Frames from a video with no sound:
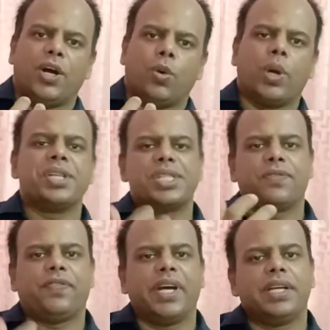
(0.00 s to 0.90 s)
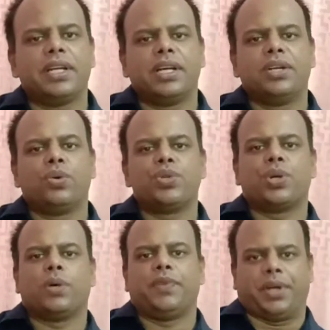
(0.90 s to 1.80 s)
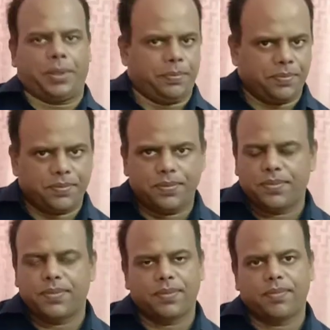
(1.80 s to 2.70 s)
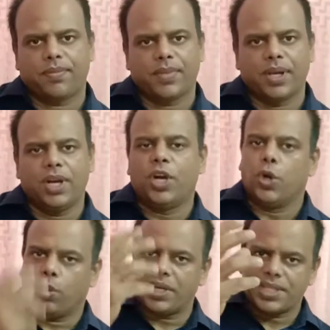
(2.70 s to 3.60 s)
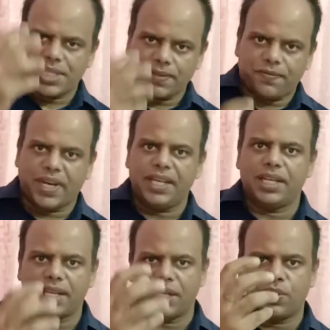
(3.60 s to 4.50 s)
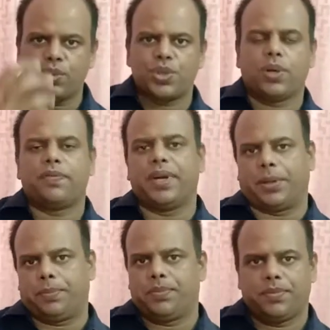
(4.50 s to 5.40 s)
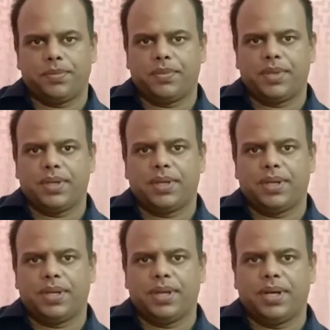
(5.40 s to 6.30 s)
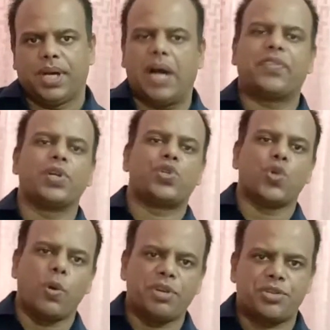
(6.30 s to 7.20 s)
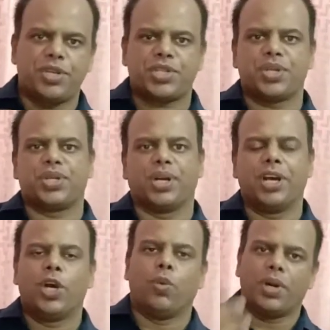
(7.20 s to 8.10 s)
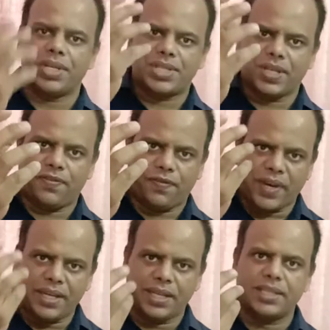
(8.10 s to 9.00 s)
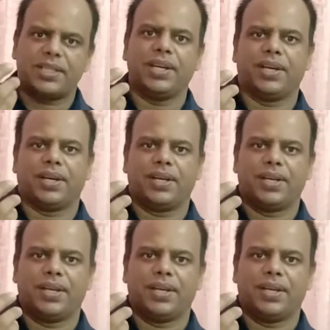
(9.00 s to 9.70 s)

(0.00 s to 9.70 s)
What is the final conclusion of it? What is the final conclusion of it? After so much discussion, what is the final thing